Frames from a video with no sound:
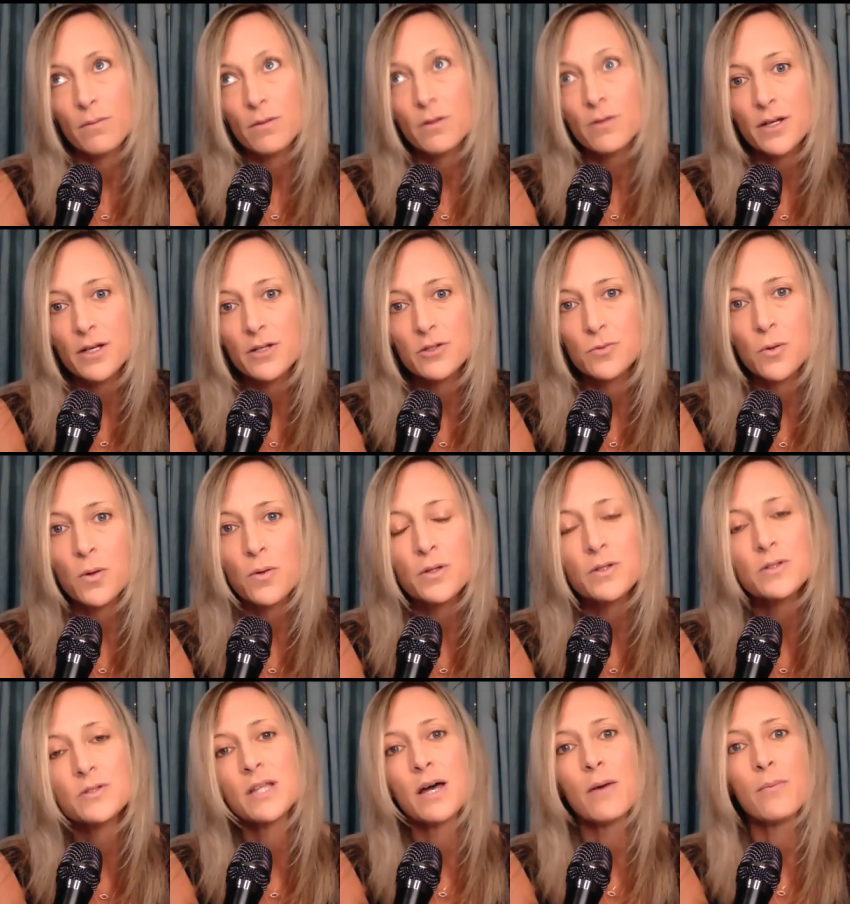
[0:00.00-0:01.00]
or the
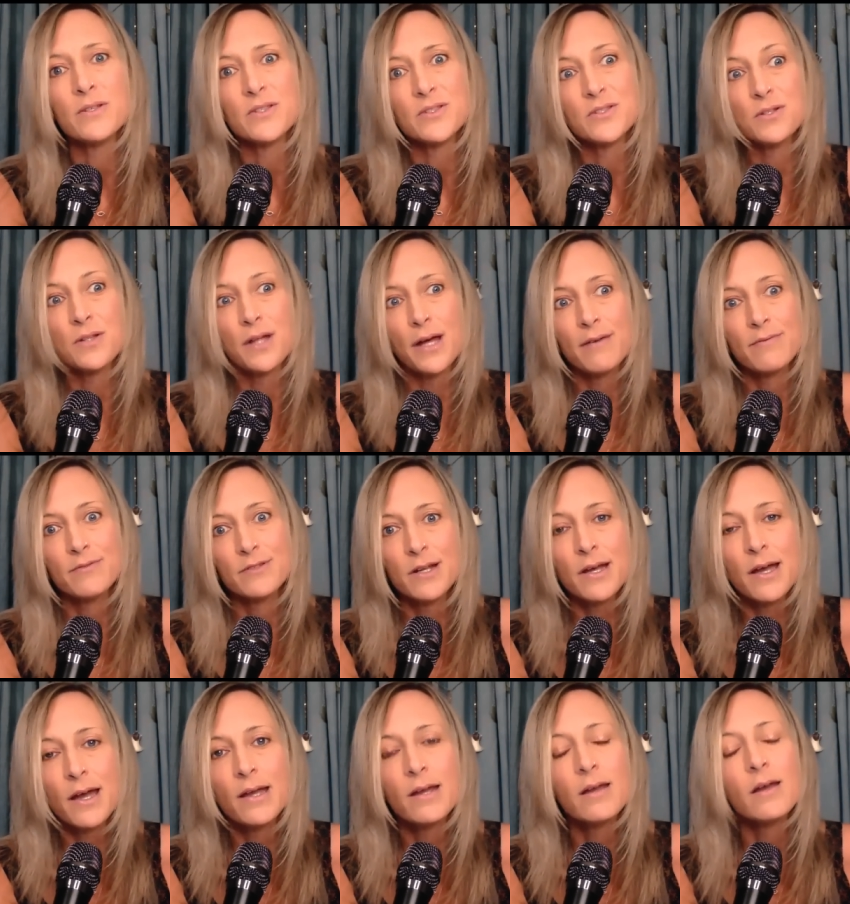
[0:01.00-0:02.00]
controllers that we still have
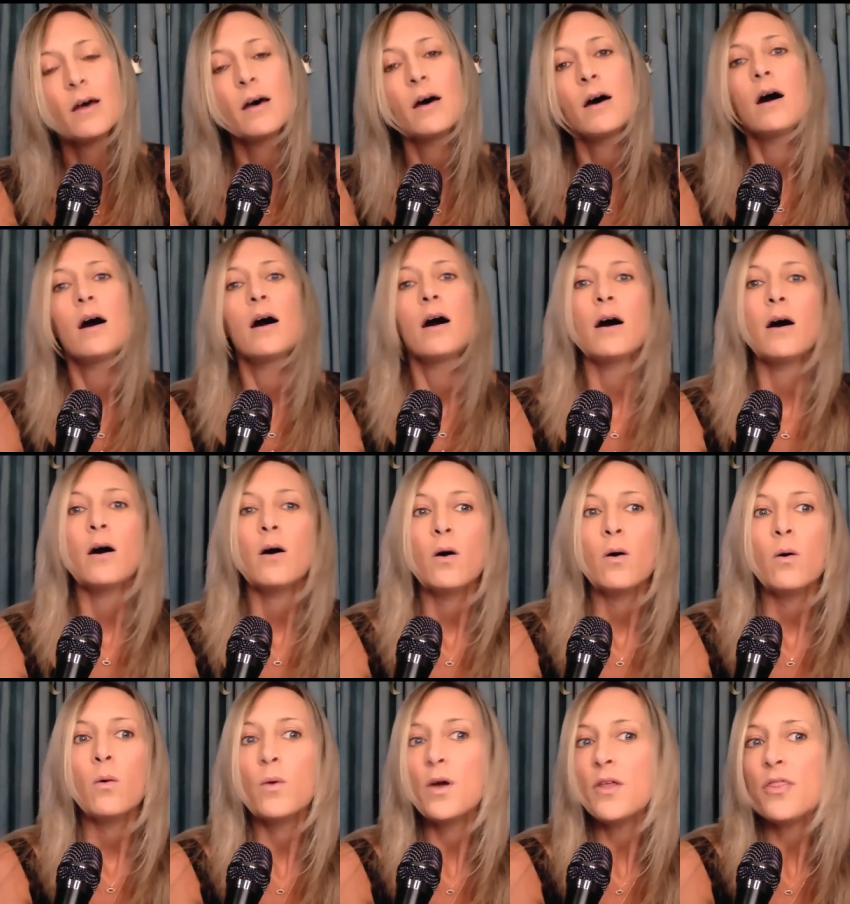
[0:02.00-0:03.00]
today,
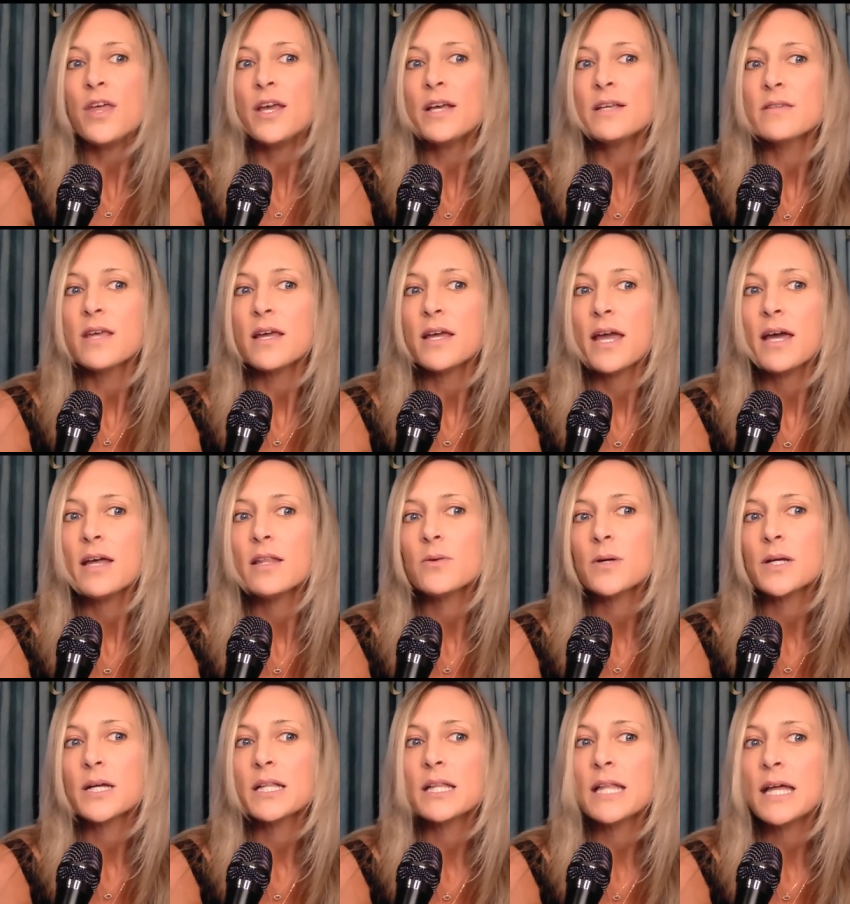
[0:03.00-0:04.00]
with things like
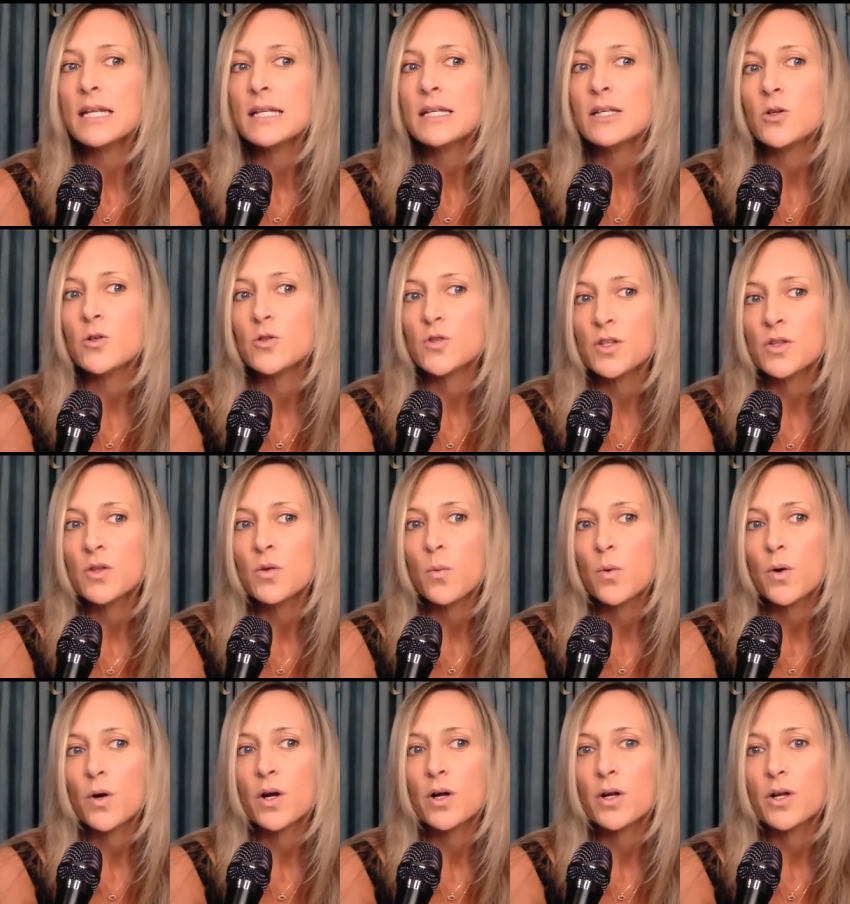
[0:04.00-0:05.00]
Hillary Clinton using the
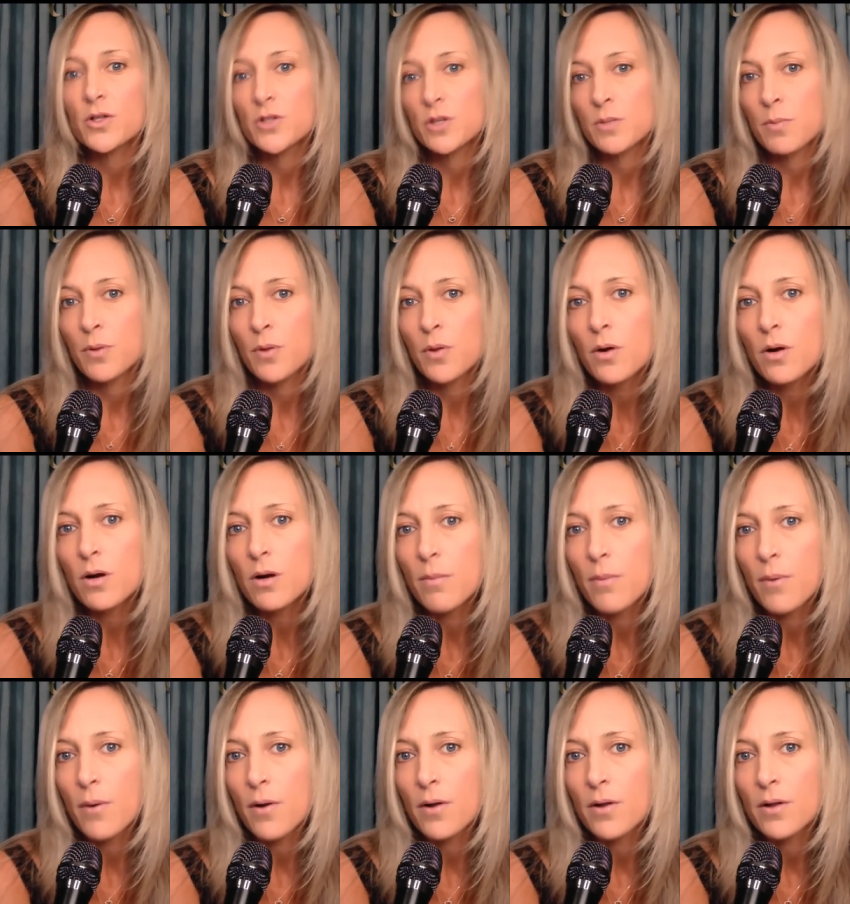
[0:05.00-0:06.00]
word
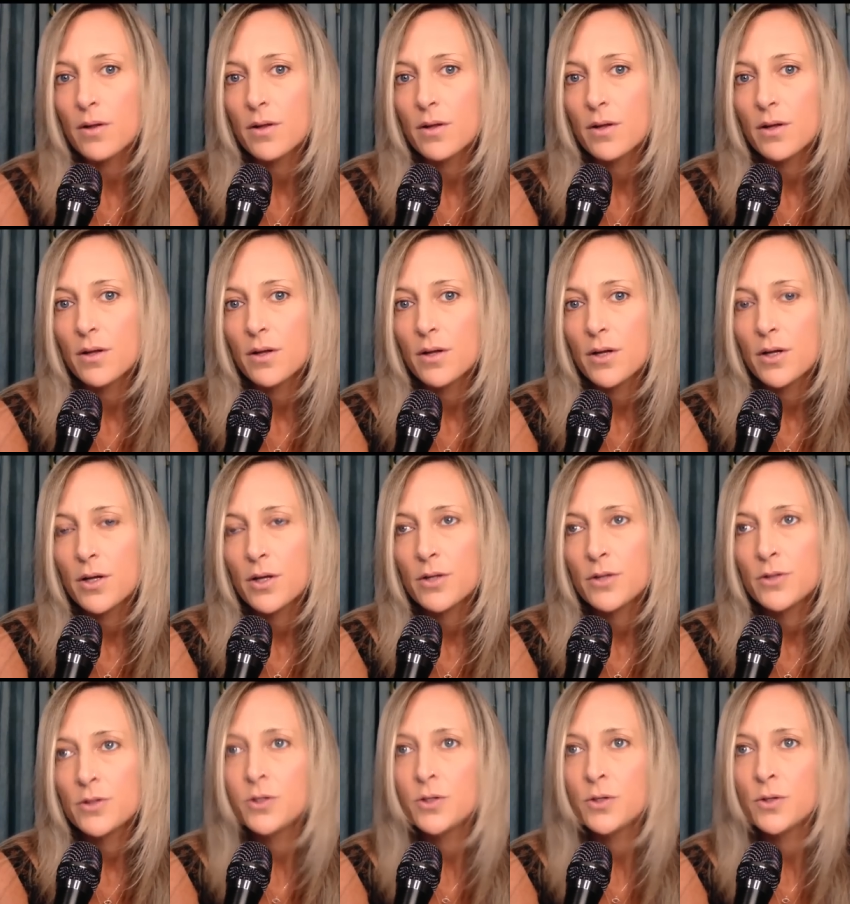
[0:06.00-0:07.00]
deplorable
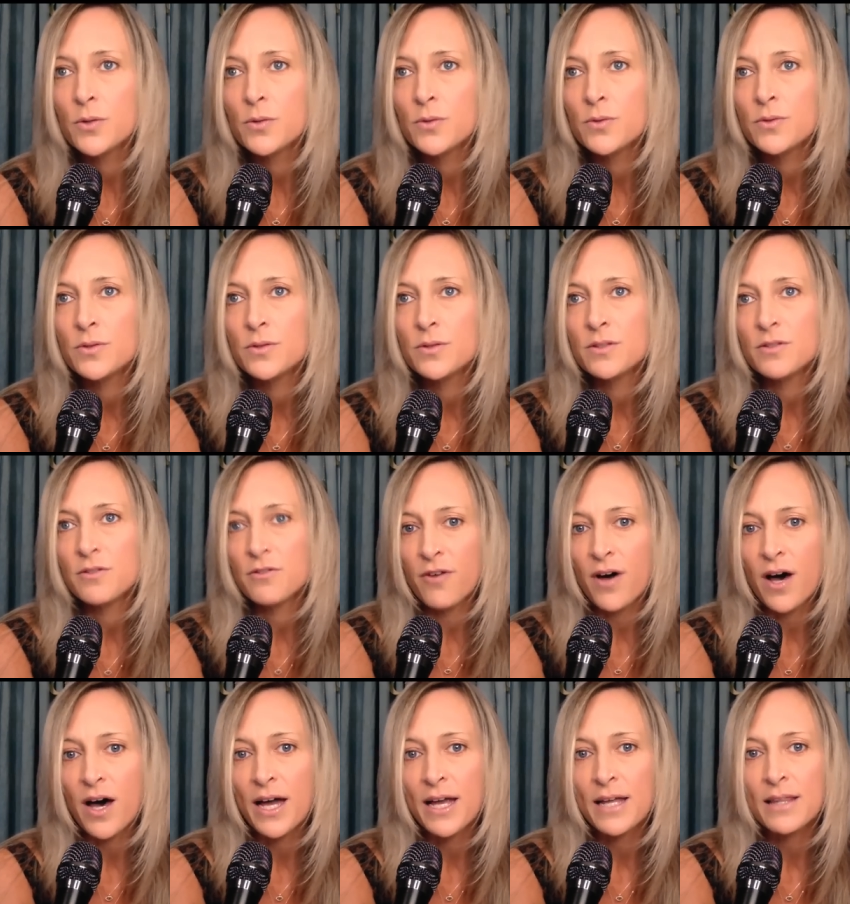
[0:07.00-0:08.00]
to
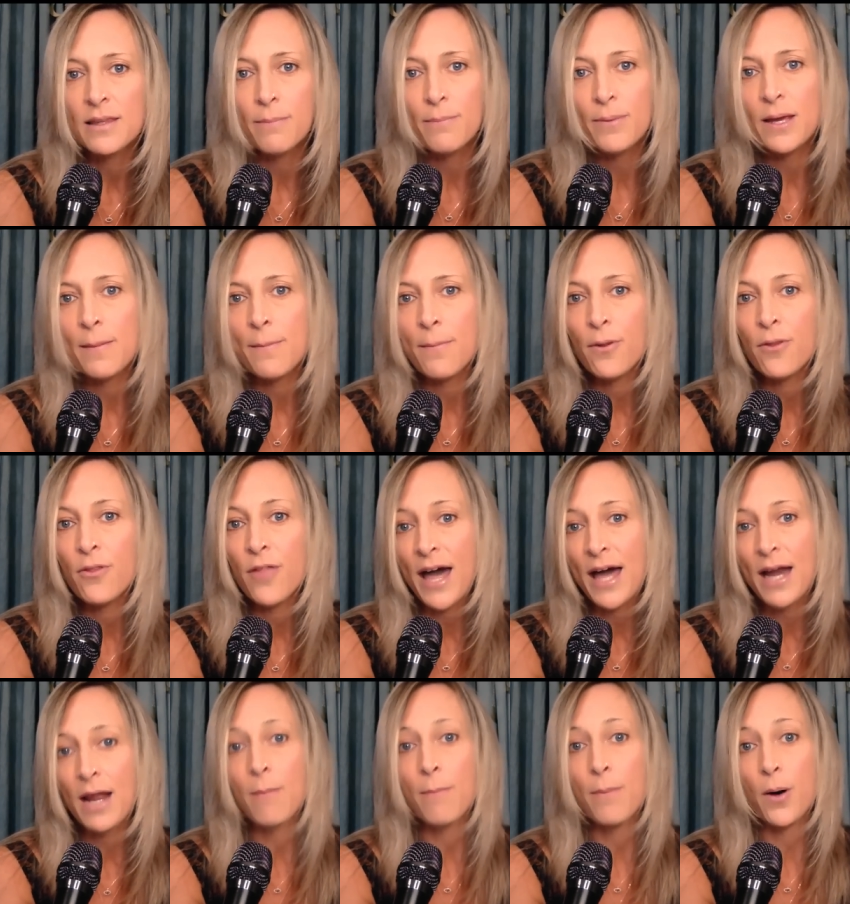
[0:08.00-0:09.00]
define the people
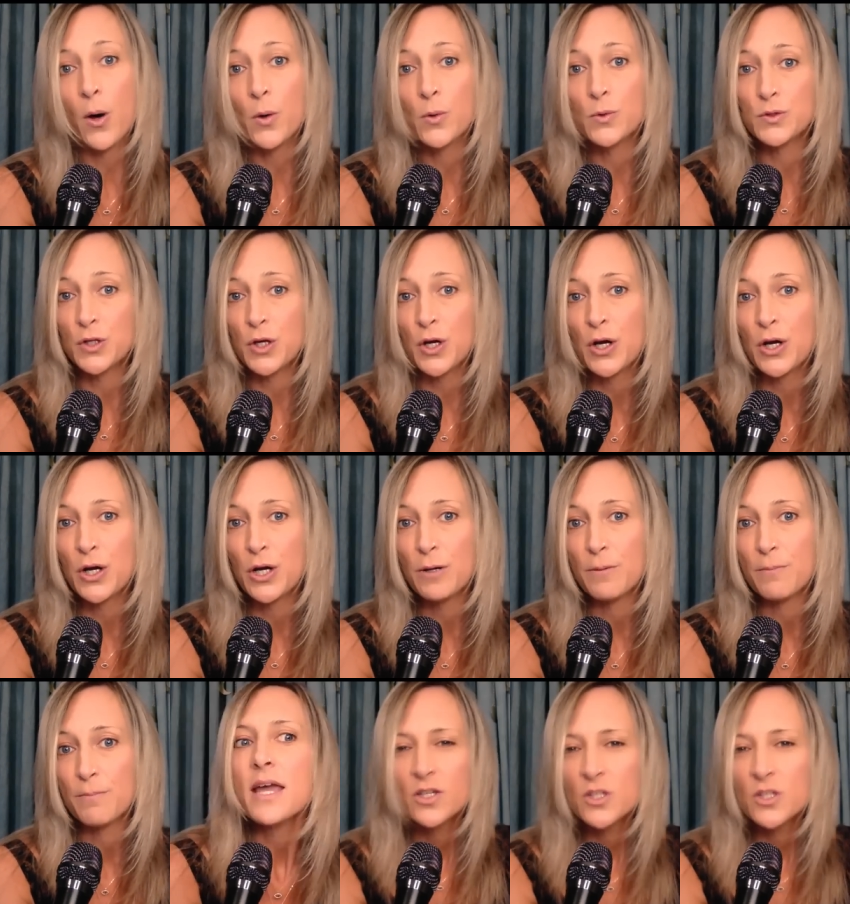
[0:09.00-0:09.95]
that opposed her.